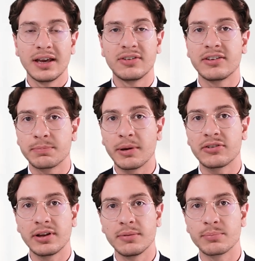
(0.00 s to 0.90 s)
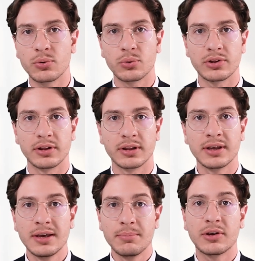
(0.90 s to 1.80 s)
is especially important
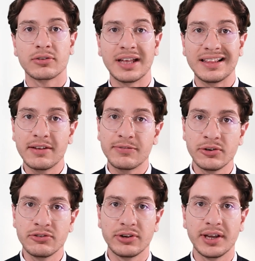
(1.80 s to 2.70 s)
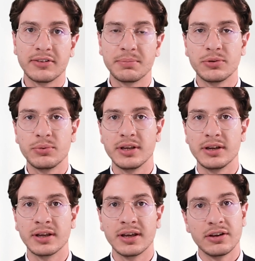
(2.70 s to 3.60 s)
because that differentiates
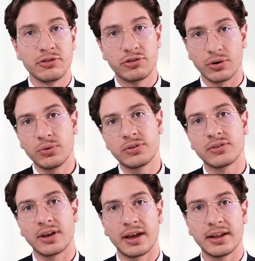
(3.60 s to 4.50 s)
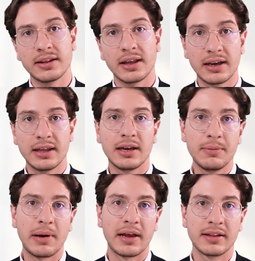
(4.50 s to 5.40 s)
between jokes and legally
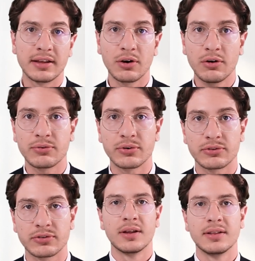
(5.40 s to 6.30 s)
binding offers.